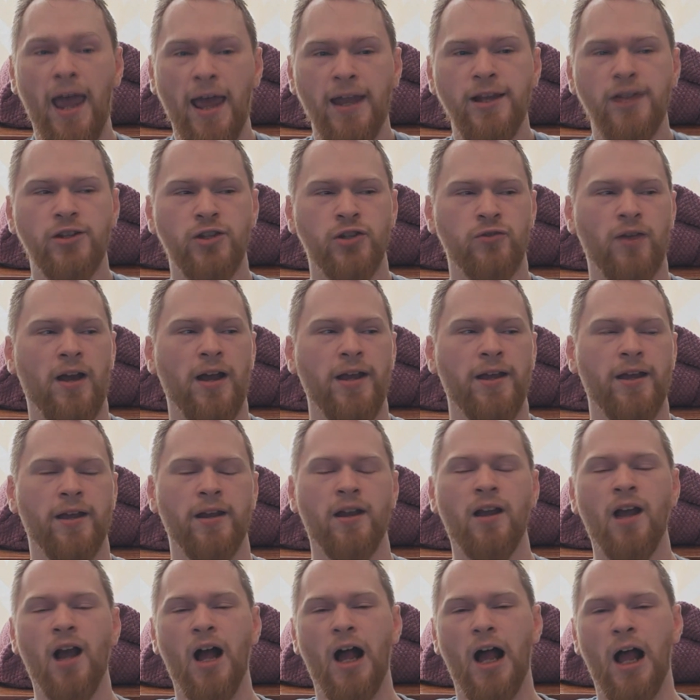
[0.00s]
Enter the
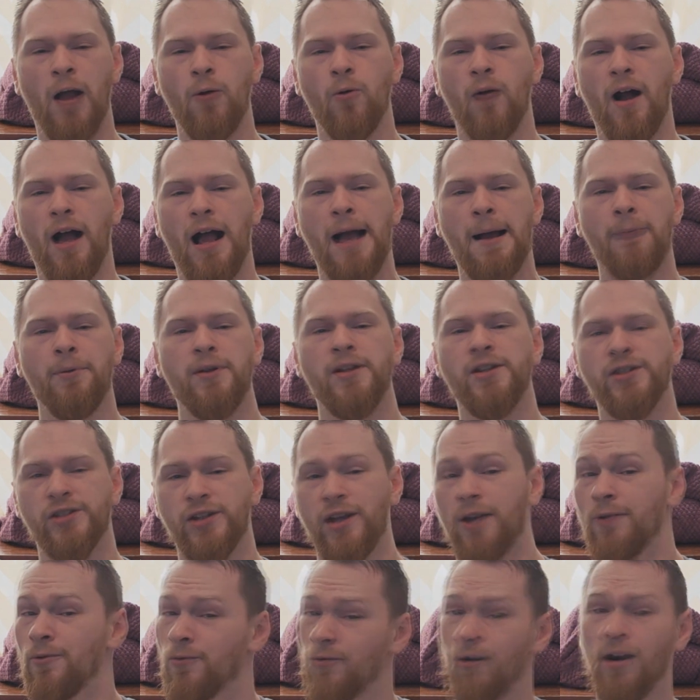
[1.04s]
Dragon, I will happily
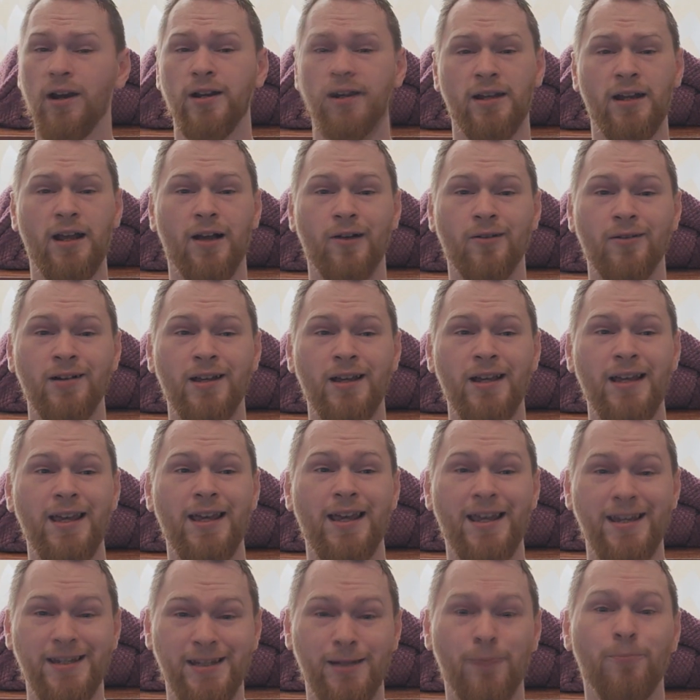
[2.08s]
say right now,
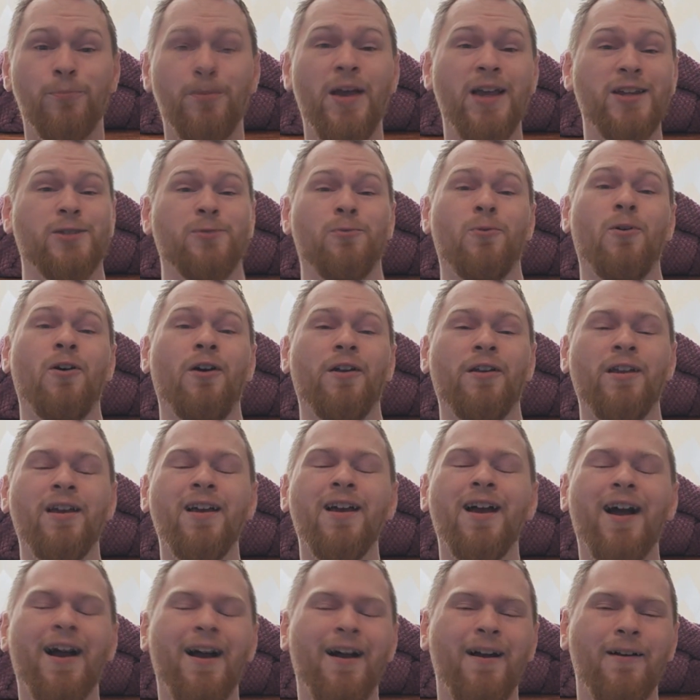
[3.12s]
is the best one.
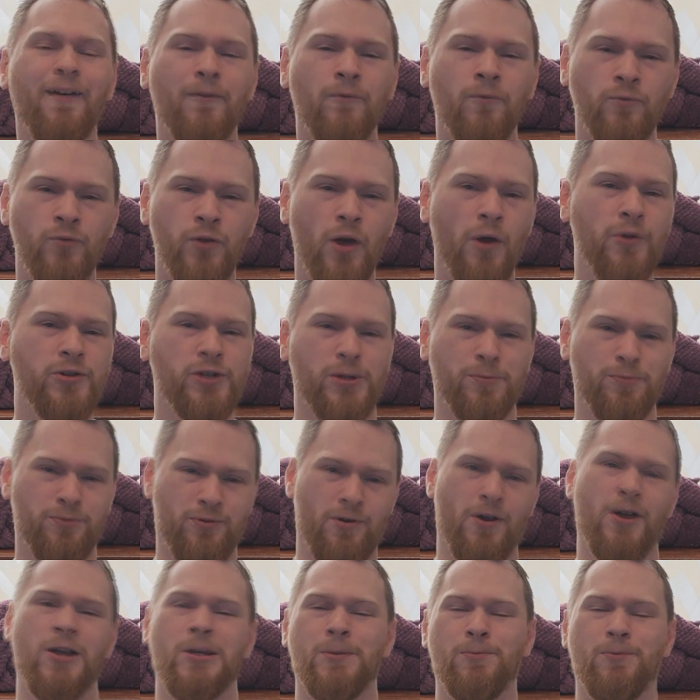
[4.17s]
No
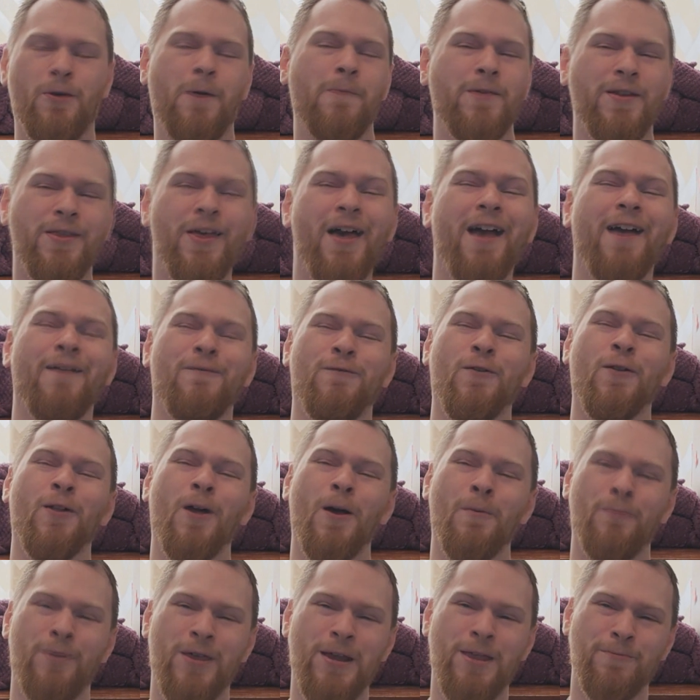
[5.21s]
surprise probably there for a
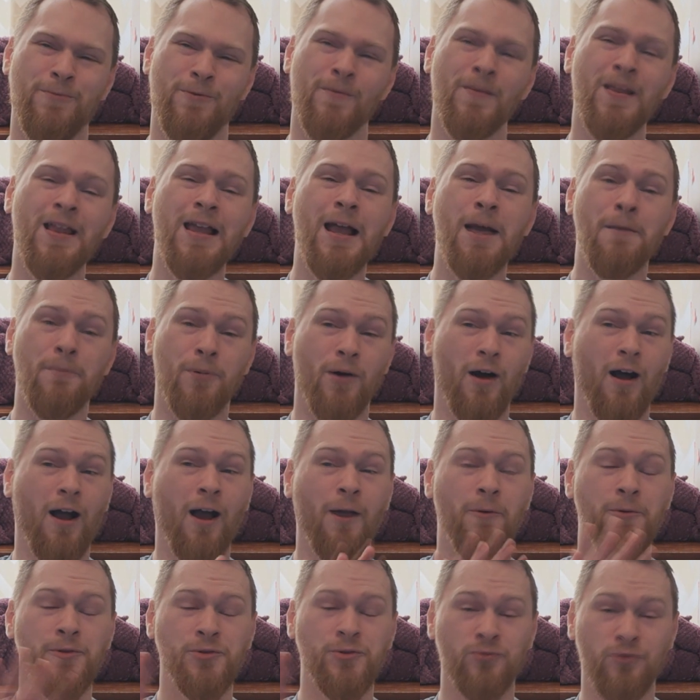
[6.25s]
lot of people, but I
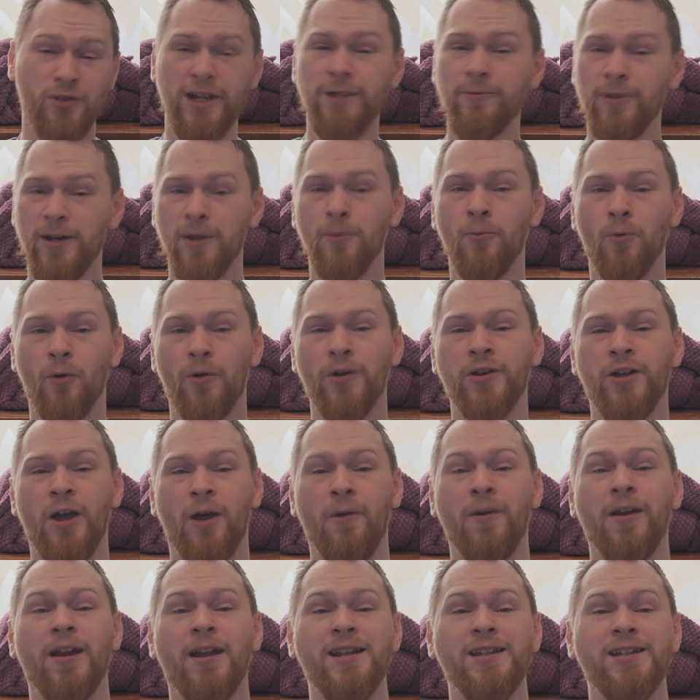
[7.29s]
was really, really worried
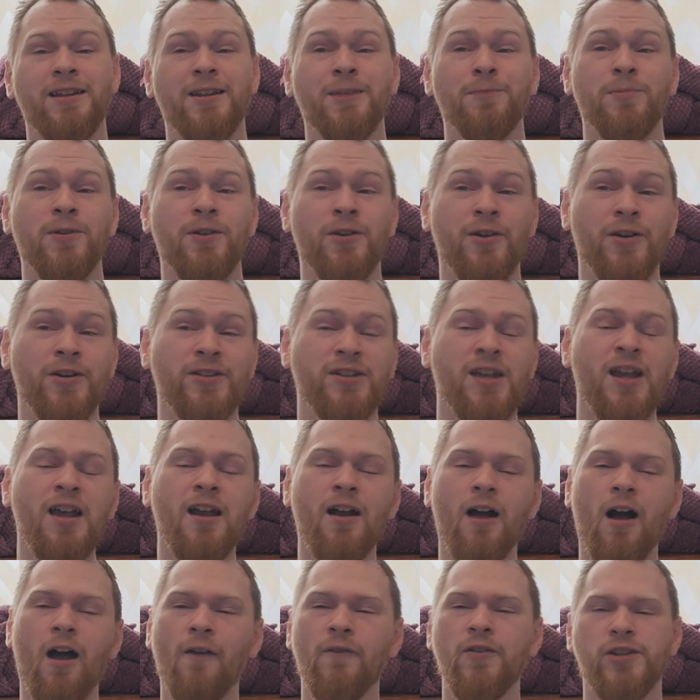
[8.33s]
going into this because
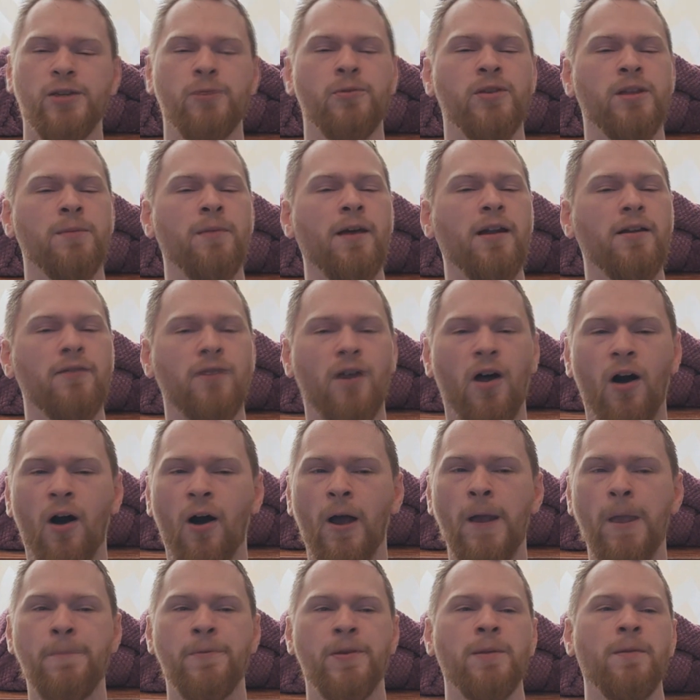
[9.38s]
obviously with the amount of
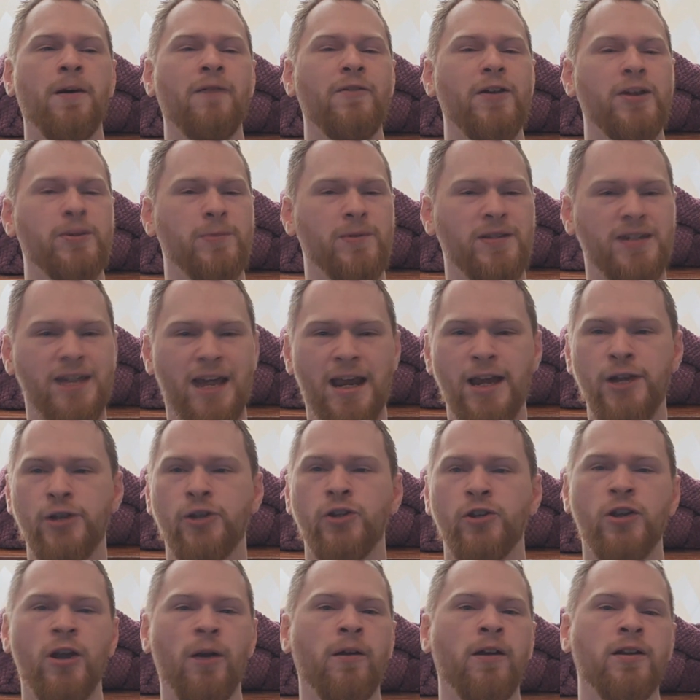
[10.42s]
hype and the amount of
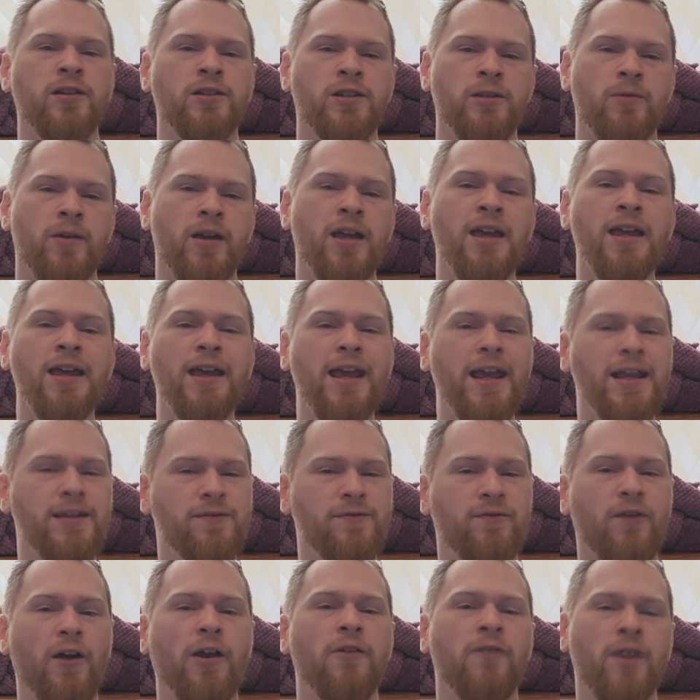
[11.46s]
expectation going into it, it's
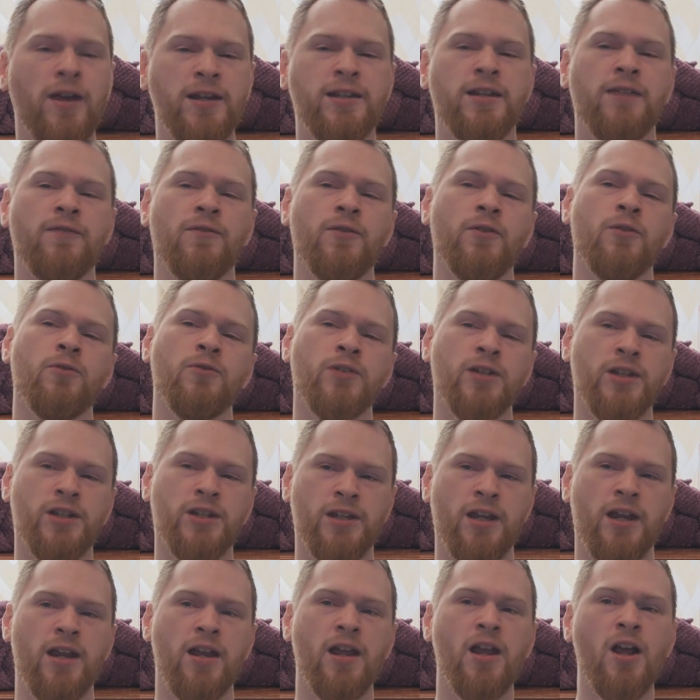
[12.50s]
very, very difficult to
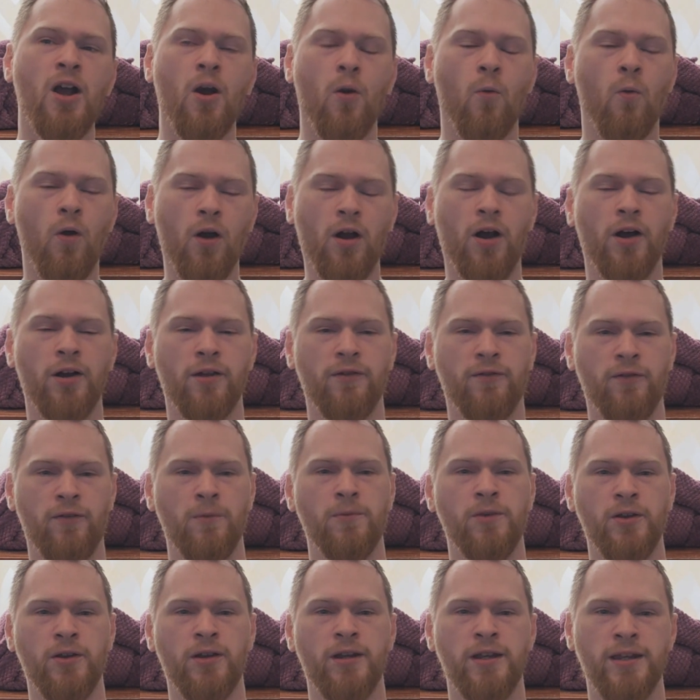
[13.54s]
see what kind of film
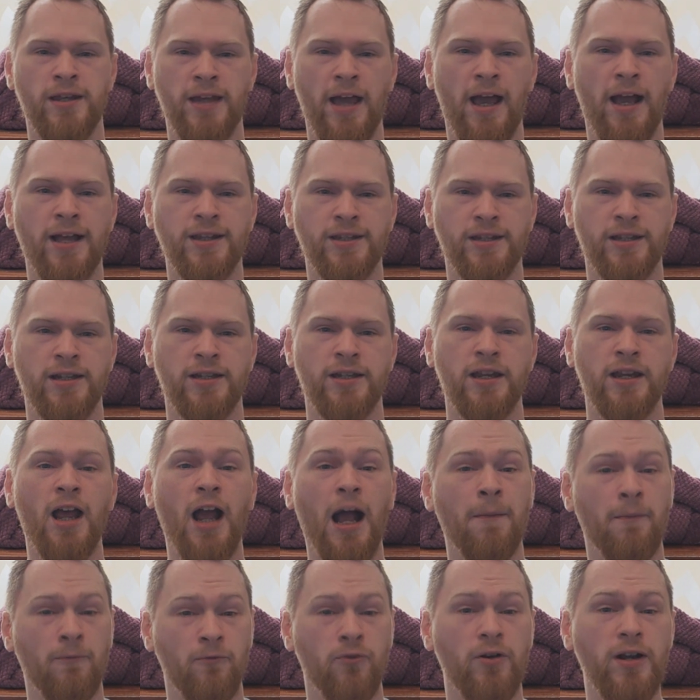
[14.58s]
you're going to get. And
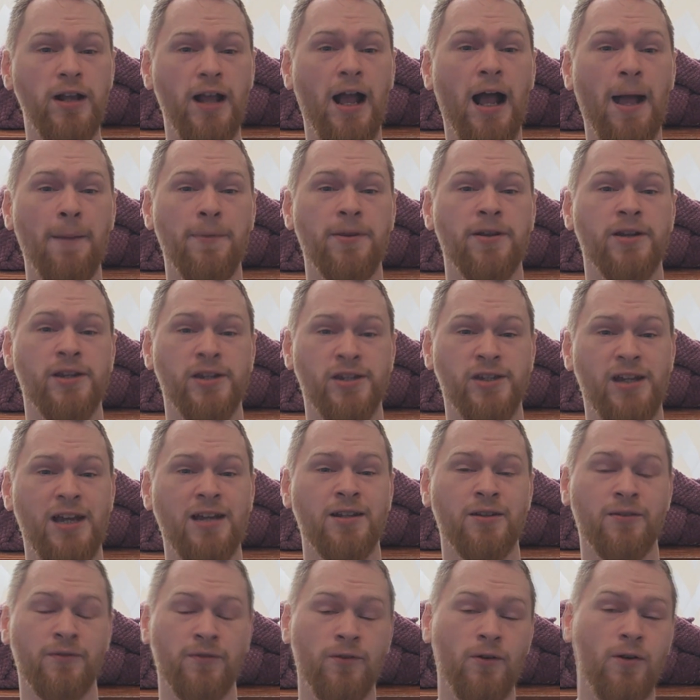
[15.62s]
I'm really happy to say
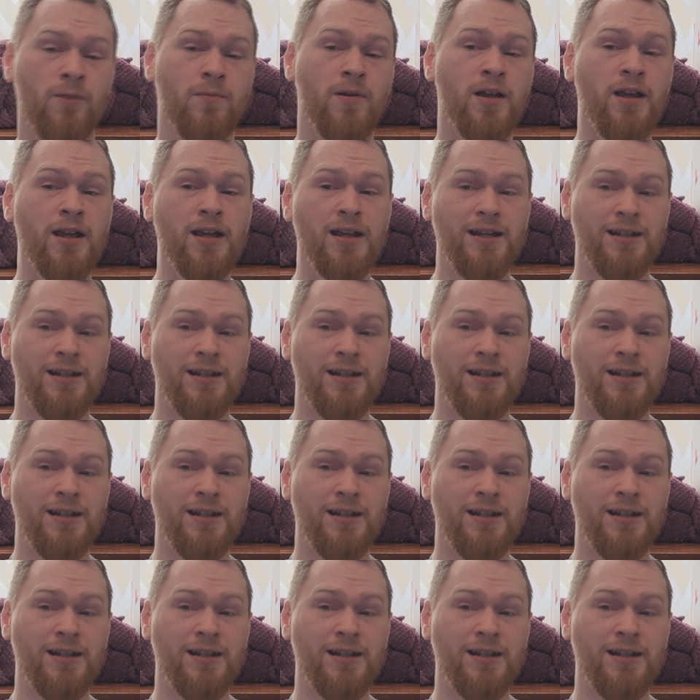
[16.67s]
that the film